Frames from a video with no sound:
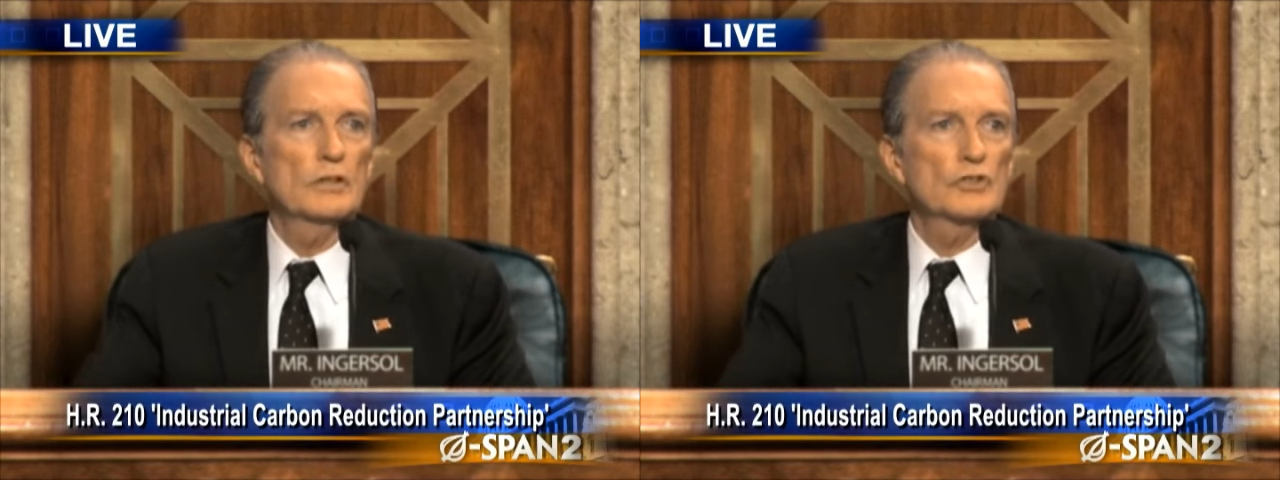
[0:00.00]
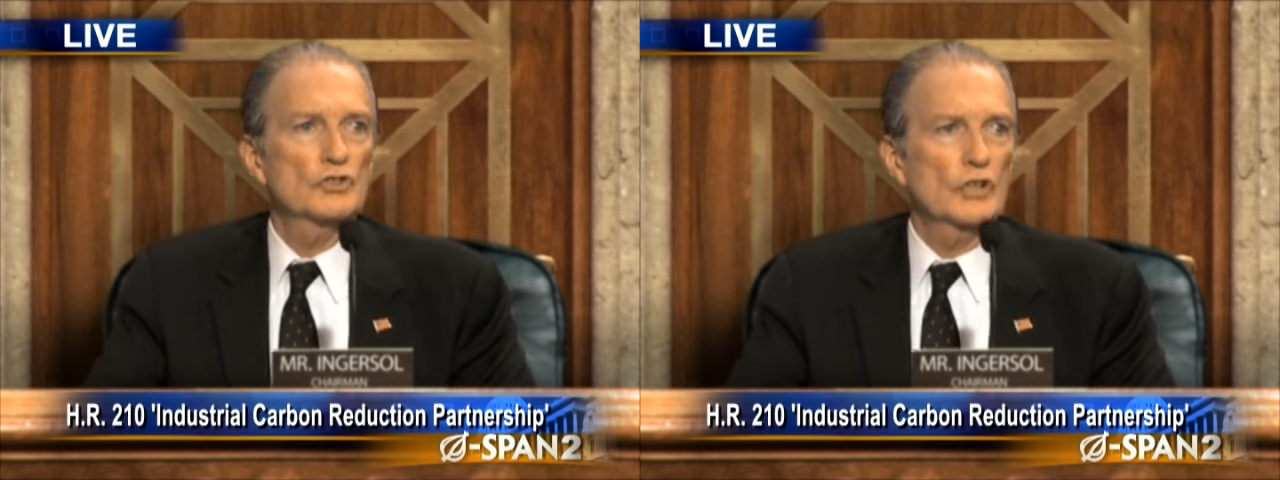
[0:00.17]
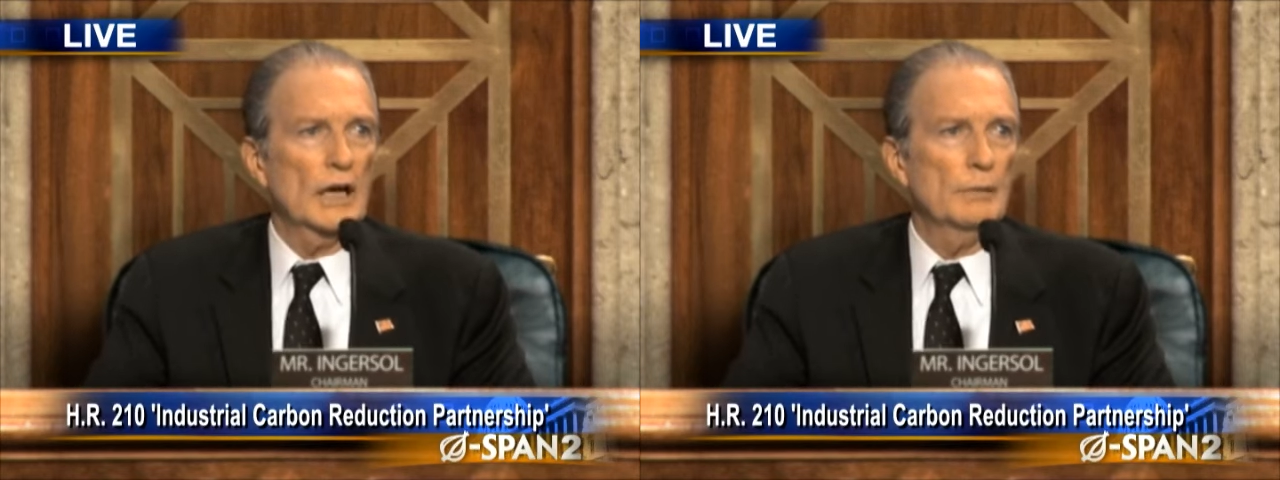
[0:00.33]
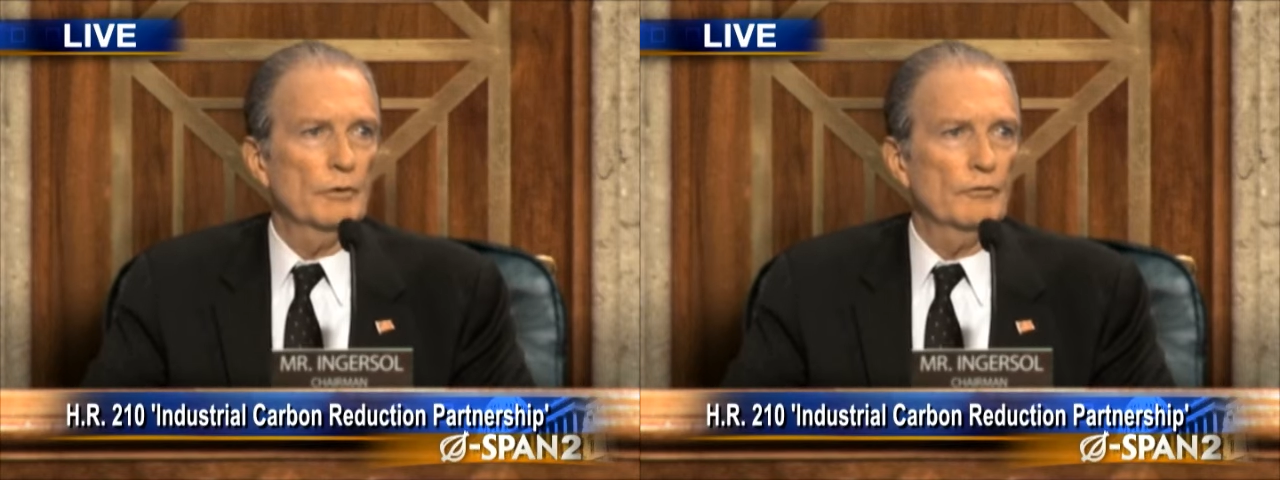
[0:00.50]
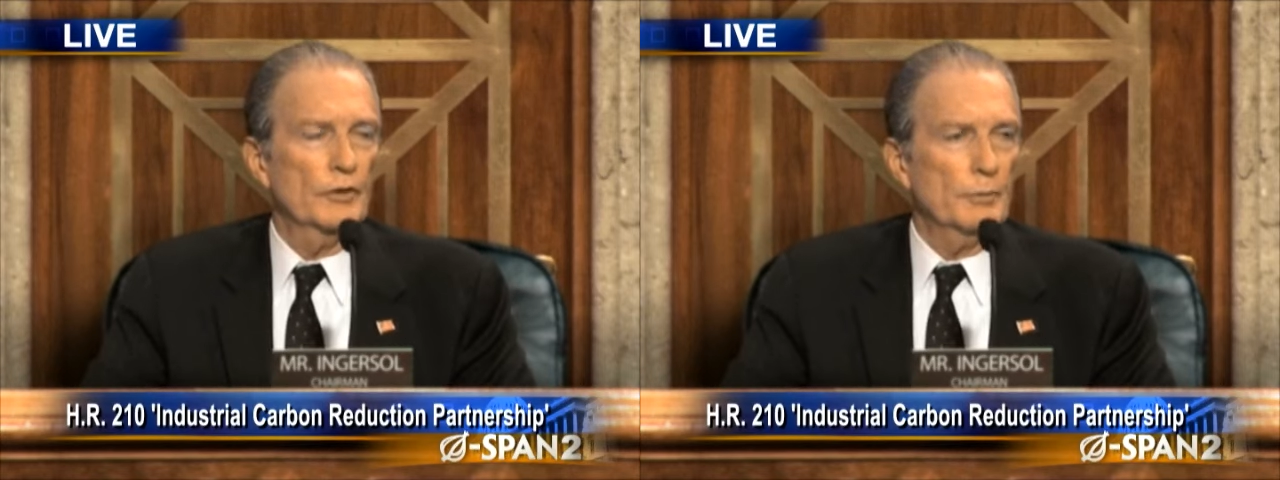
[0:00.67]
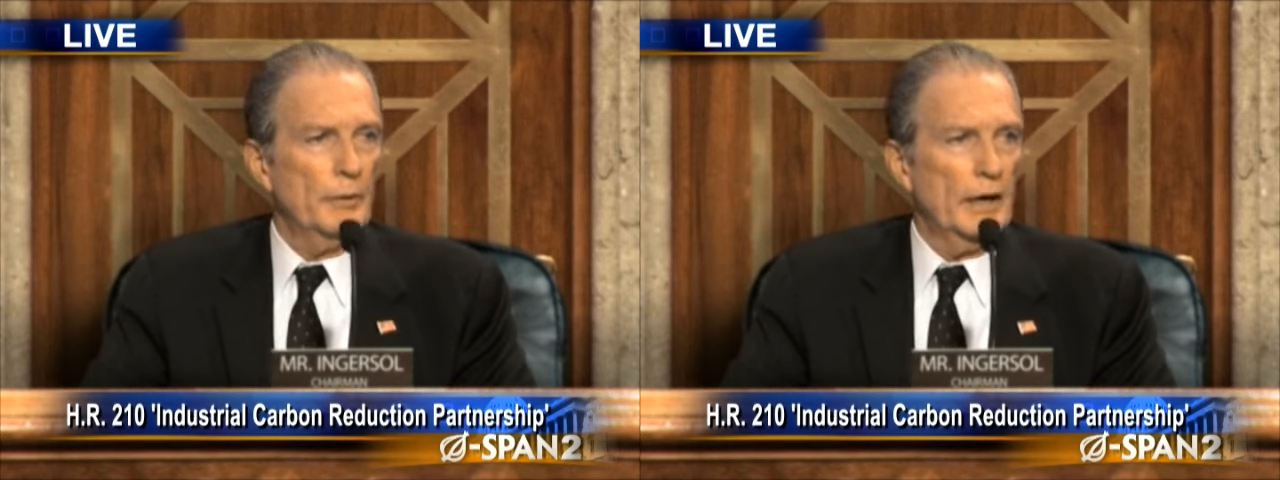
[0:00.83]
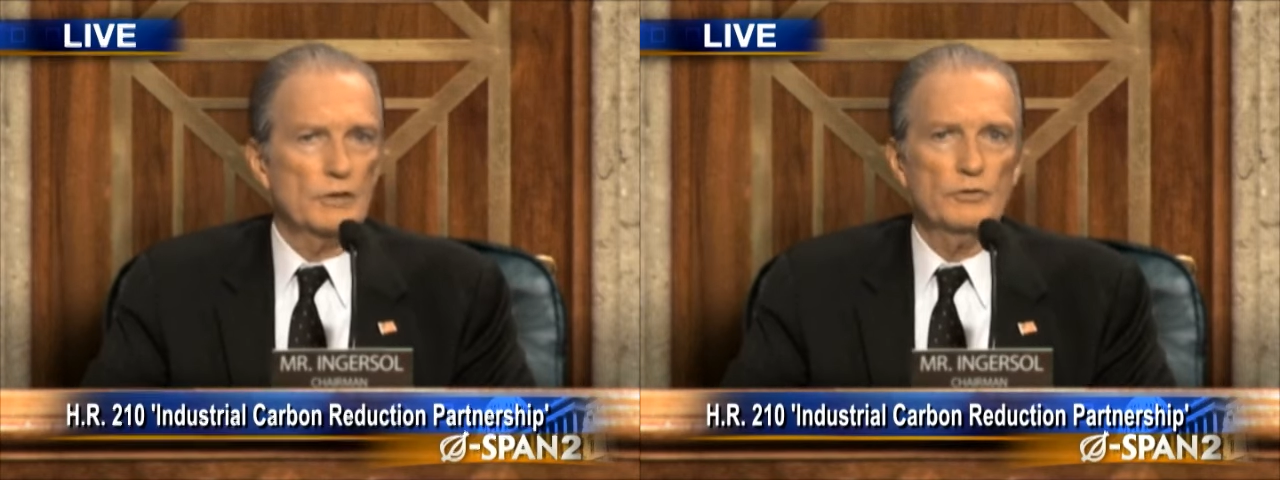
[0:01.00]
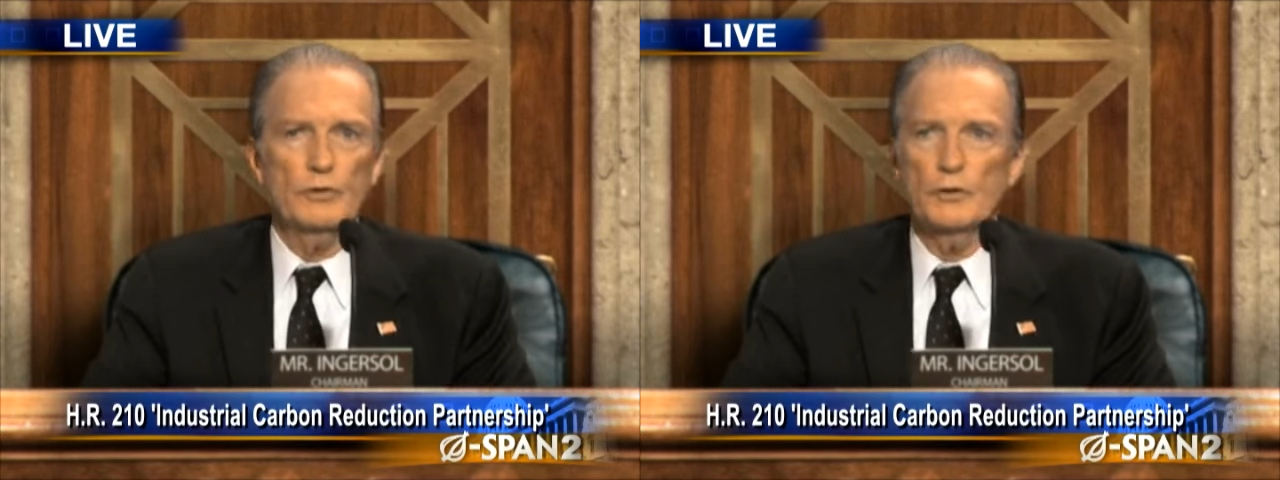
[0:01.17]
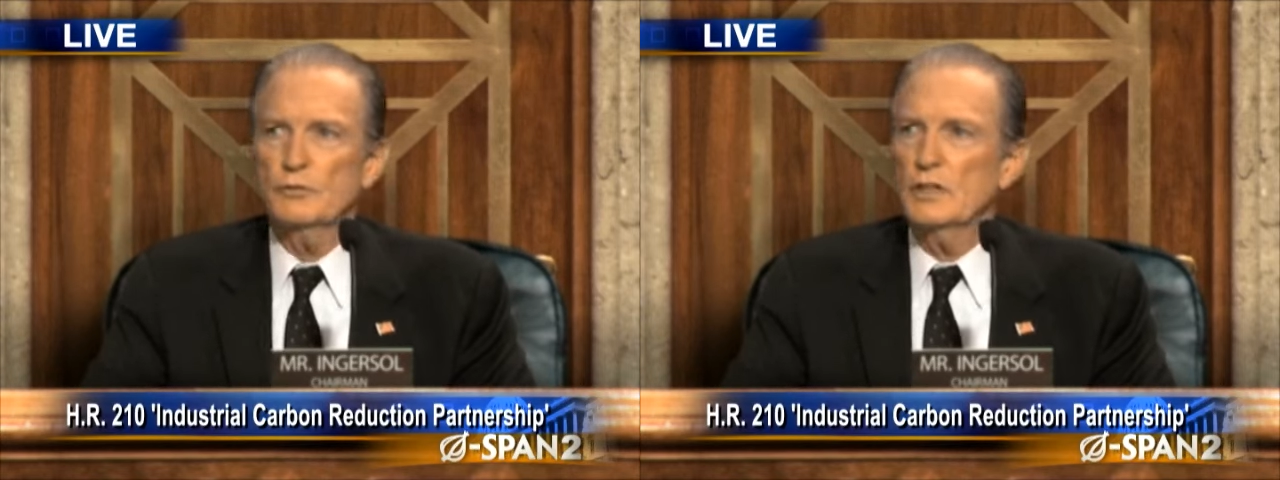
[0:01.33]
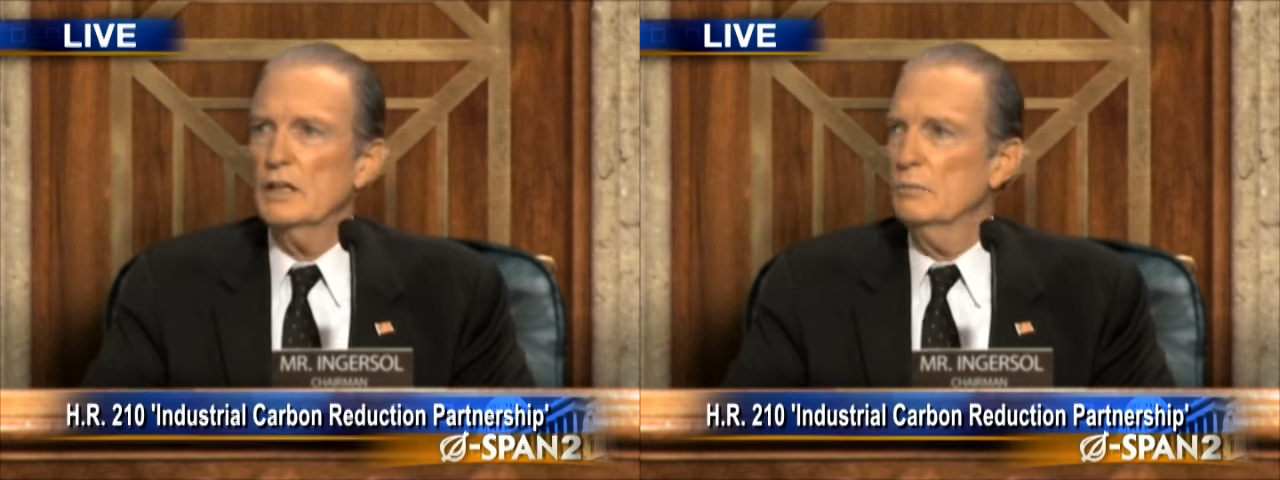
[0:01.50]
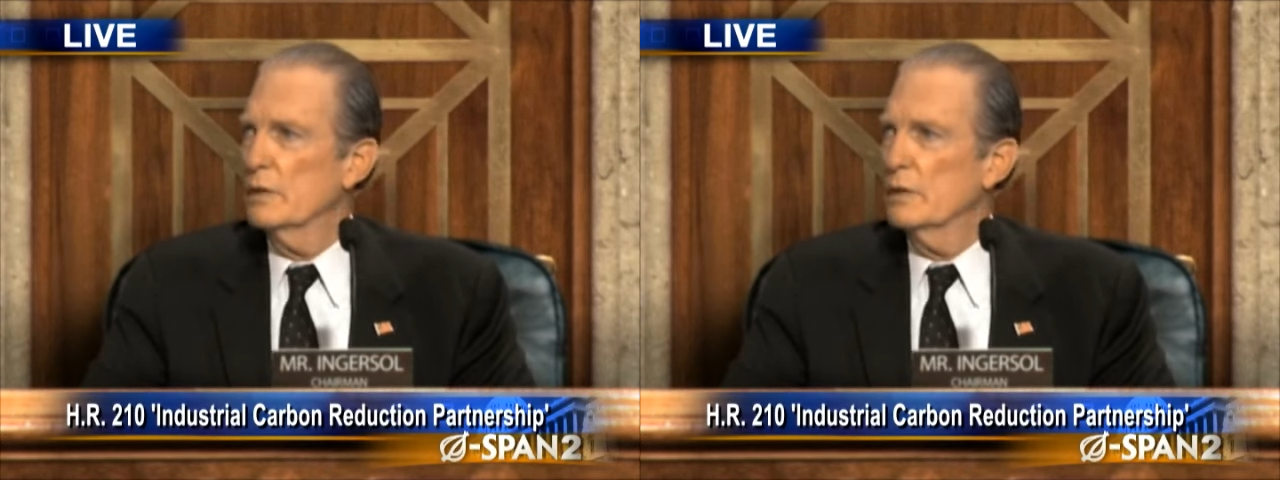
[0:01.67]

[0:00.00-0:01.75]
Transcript: this chamber for the past 15